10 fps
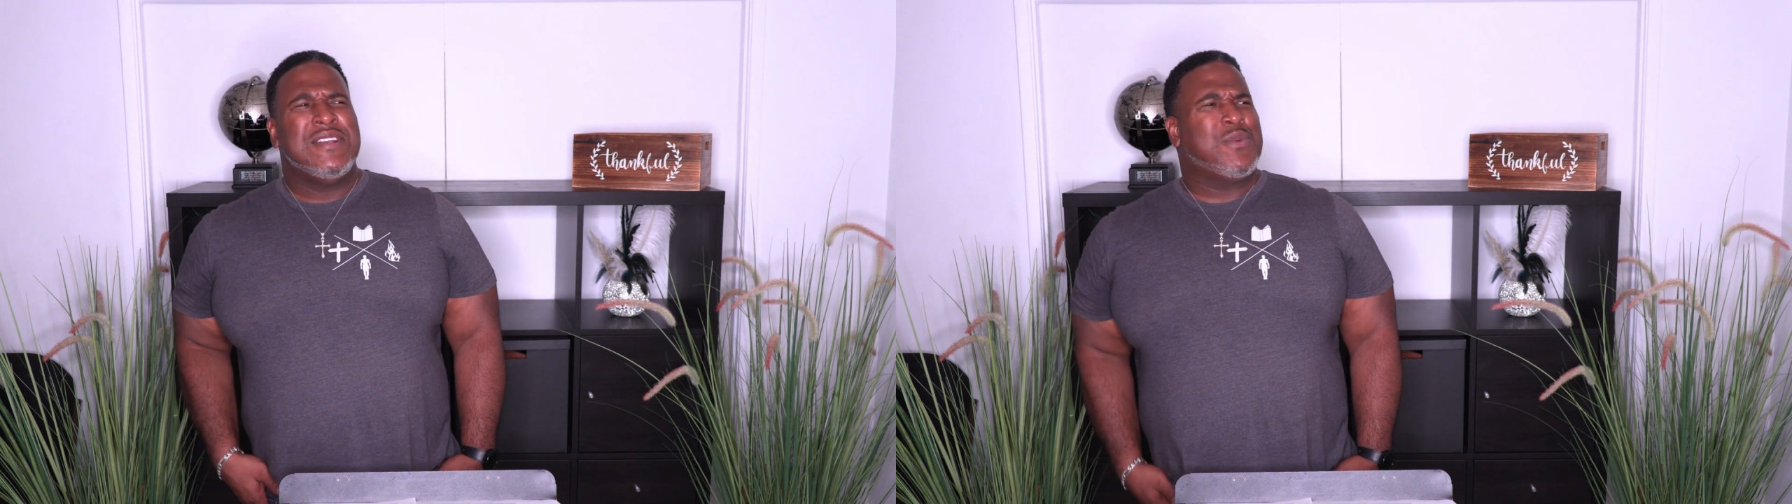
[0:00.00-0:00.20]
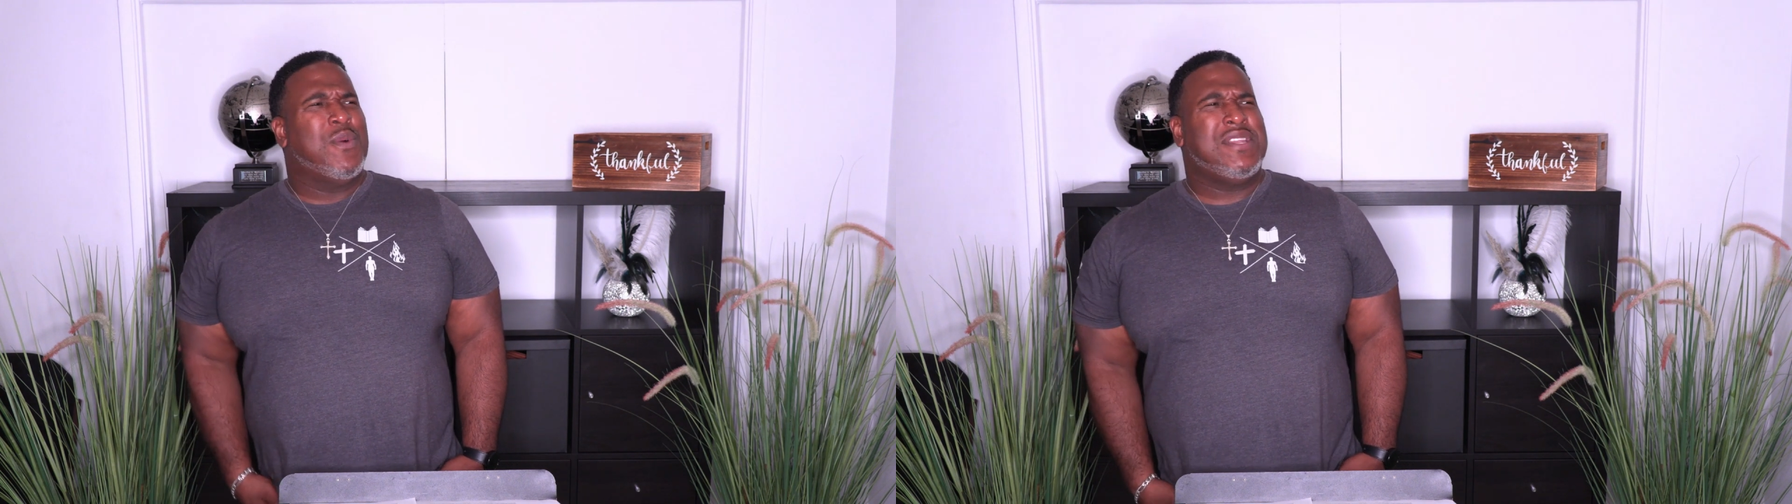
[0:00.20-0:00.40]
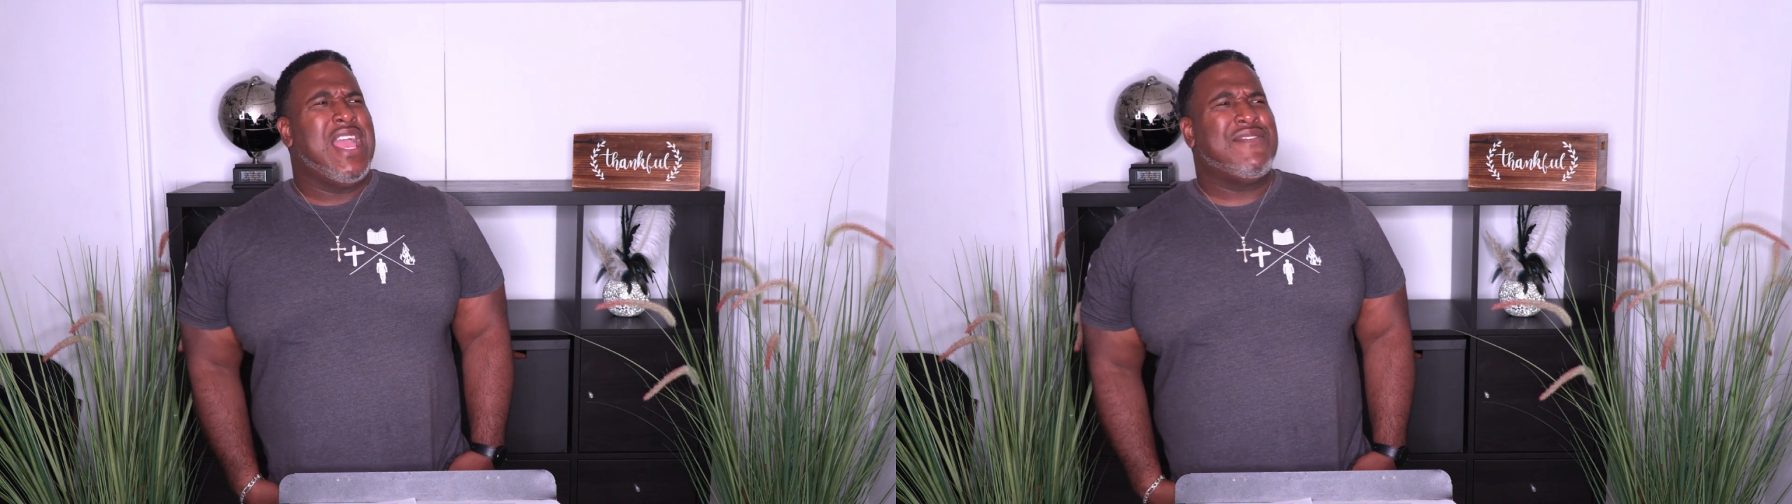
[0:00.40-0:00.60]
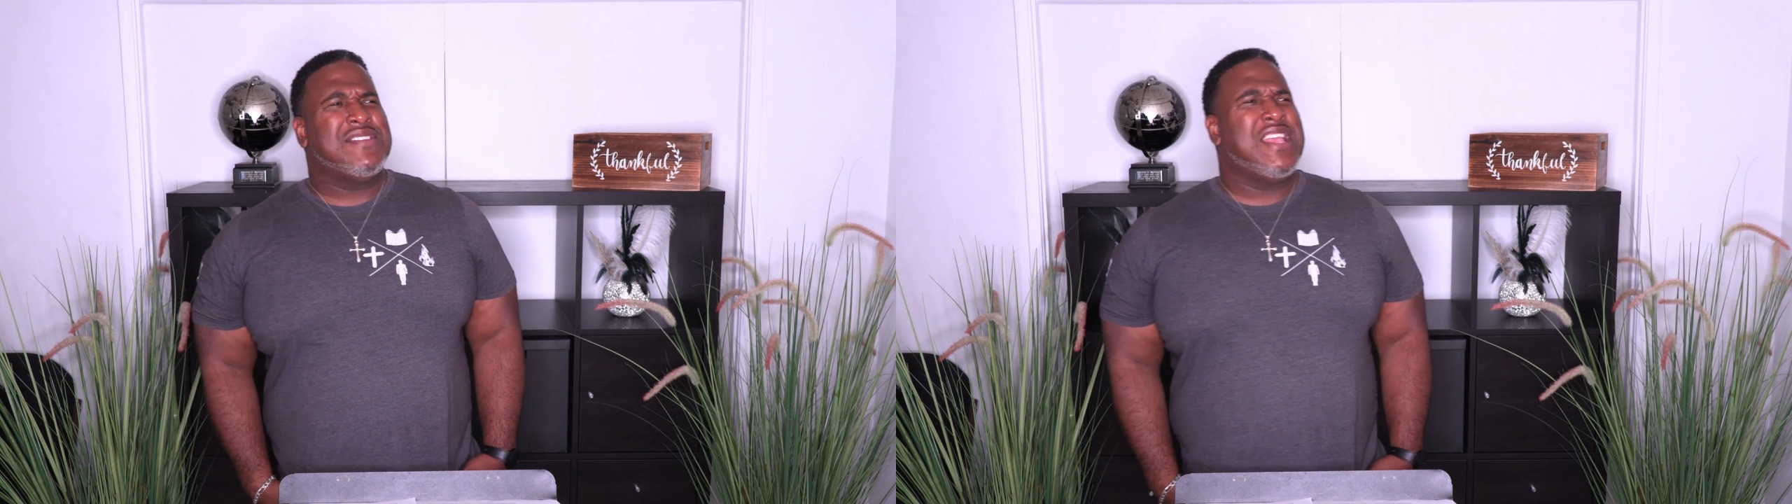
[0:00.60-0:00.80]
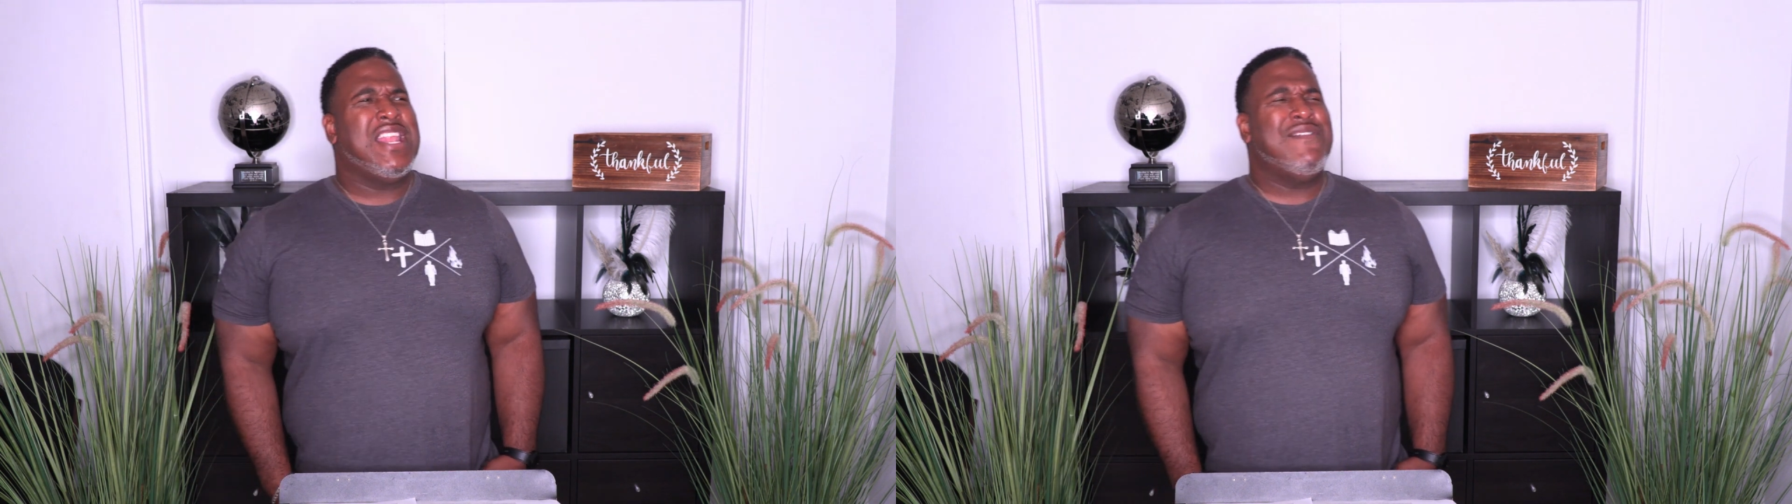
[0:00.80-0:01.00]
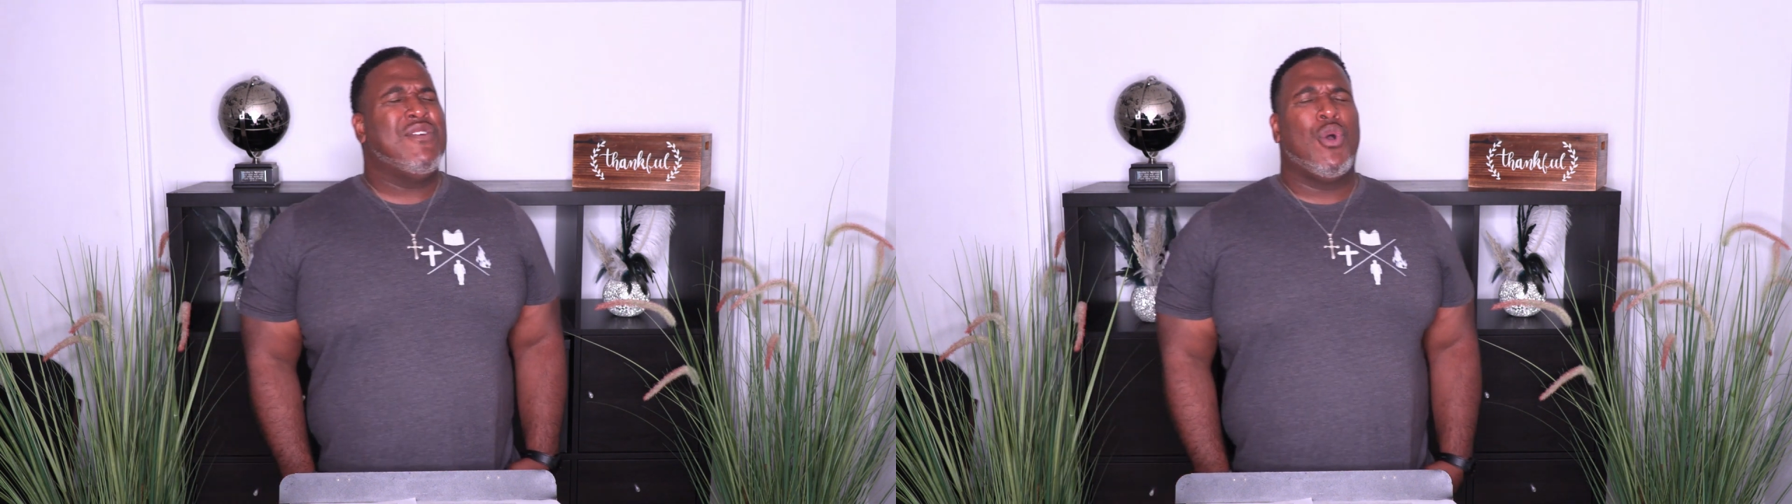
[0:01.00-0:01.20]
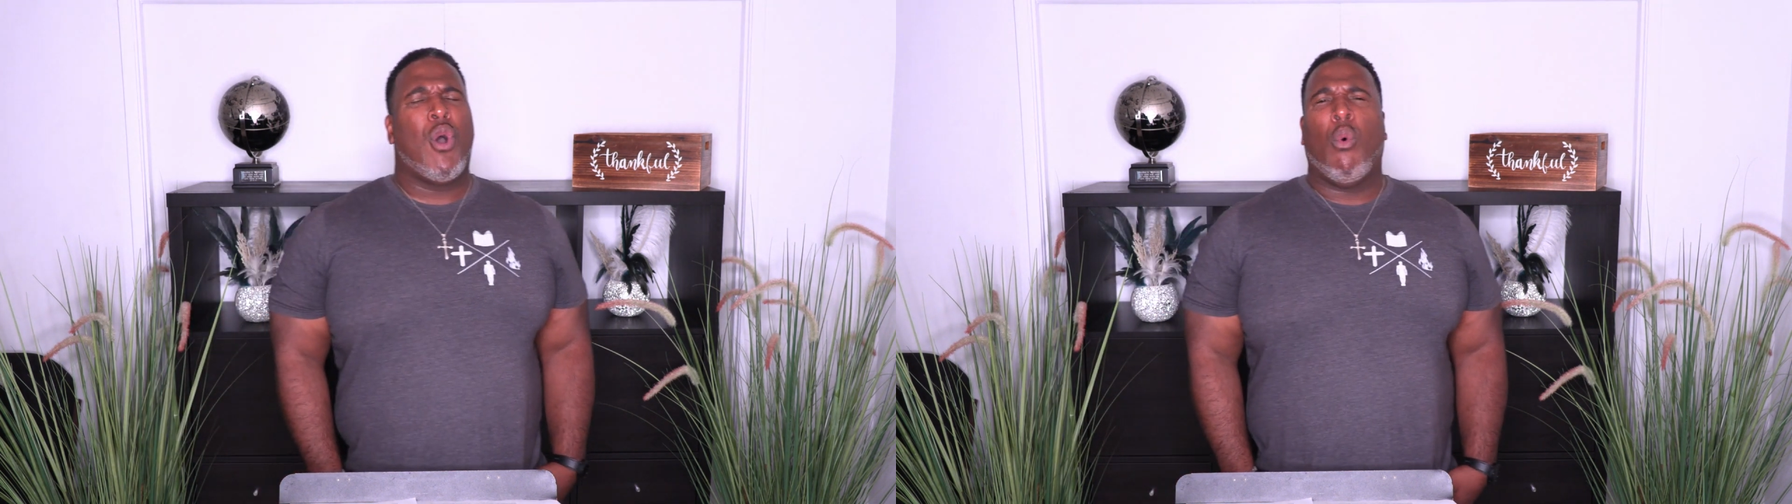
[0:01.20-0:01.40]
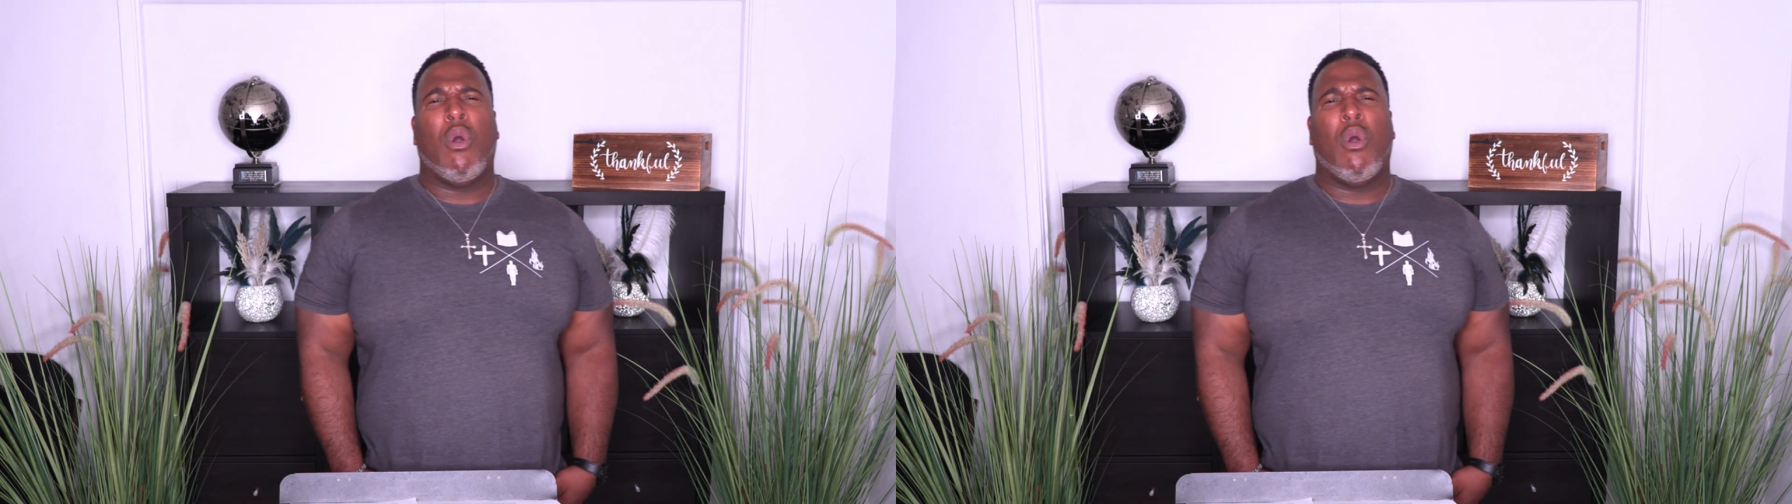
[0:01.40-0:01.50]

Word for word: So when David is saying, even though I